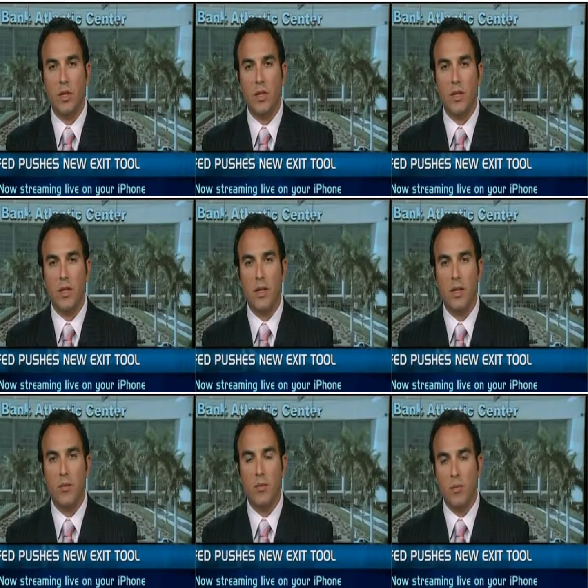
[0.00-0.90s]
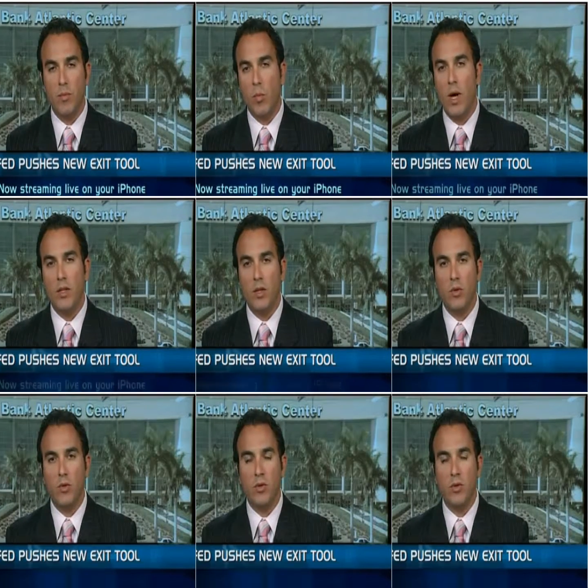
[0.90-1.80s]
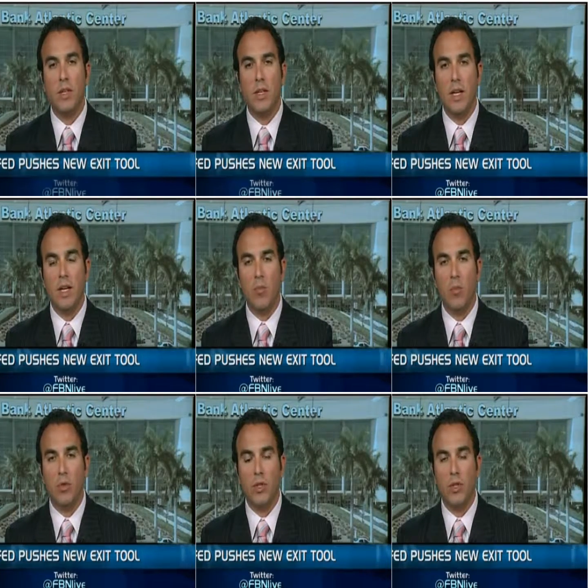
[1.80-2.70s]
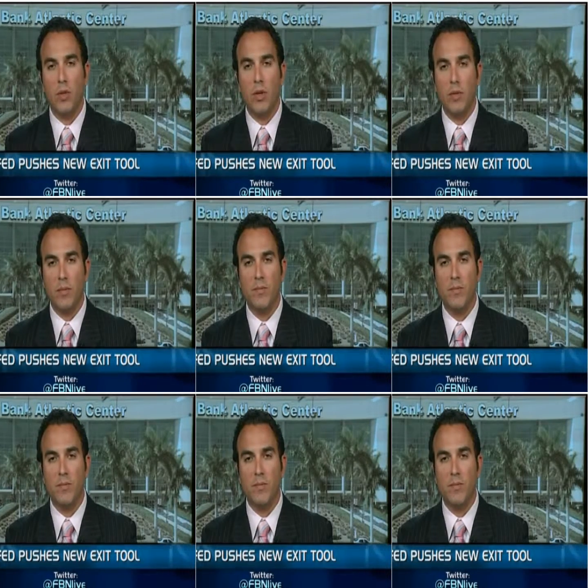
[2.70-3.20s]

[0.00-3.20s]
on, just getting it more transparent.